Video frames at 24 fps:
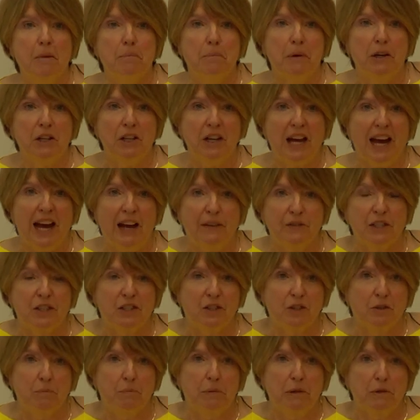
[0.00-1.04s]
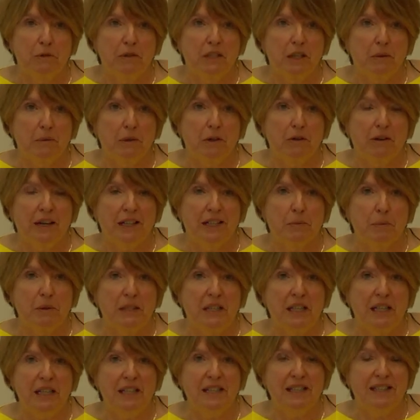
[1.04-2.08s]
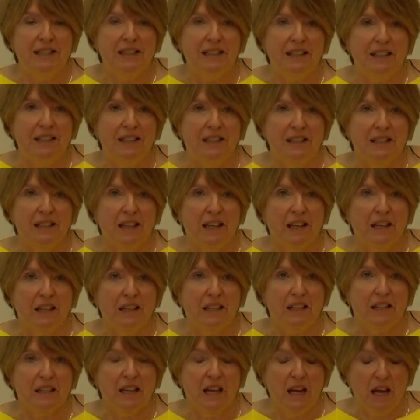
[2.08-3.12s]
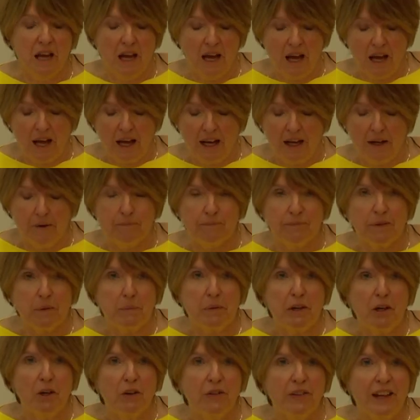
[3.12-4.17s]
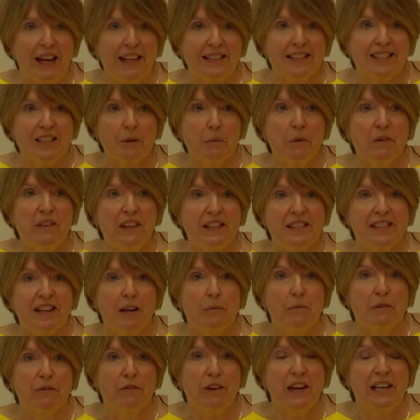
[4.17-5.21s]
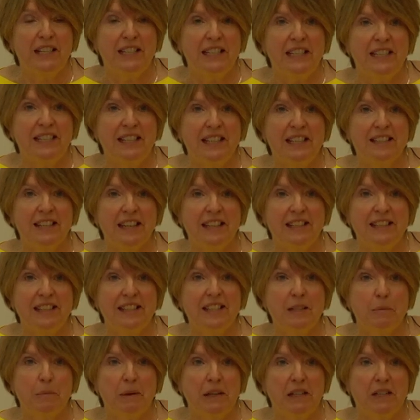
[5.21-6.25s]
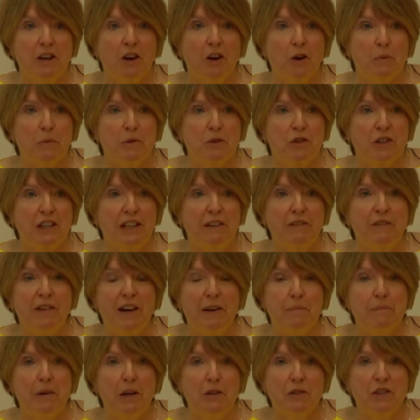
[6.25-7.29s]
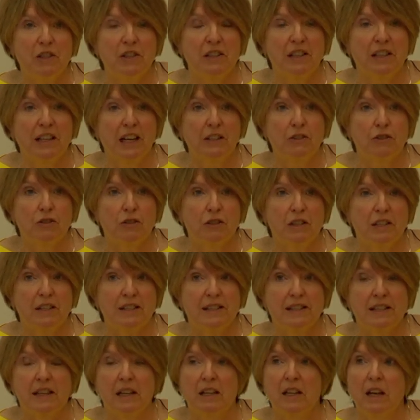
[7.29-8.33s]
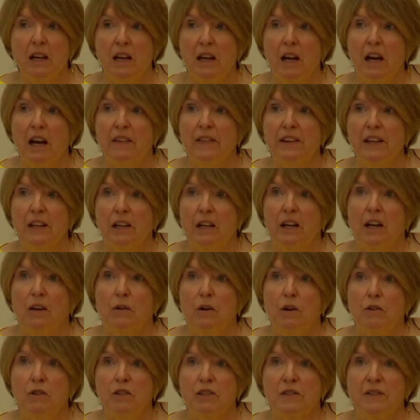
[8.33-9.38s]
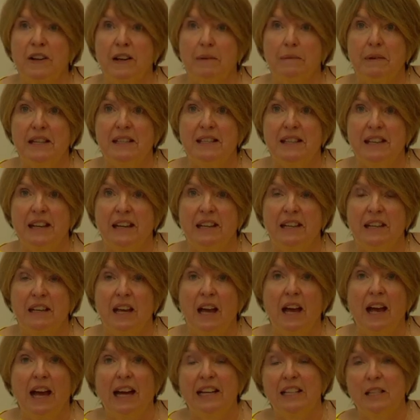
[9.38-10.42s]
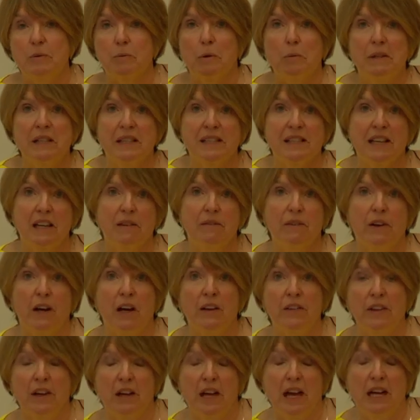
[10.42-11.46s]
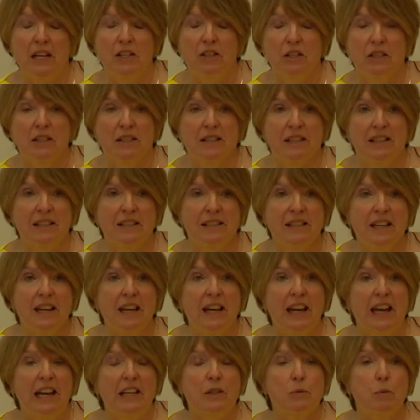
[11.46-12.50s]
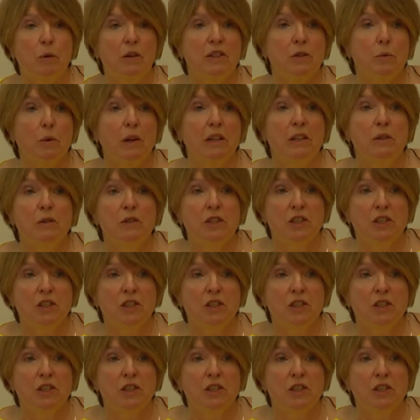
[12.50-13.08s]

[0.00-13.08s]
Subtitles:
But you have to sort of build up your expertise in these things. Beyond that, some of this, I'm afraid, it is a bit arbitrary. In fact, most of the countries that I think Oxfam is in, and it's probably the same for other agencies, is ones where you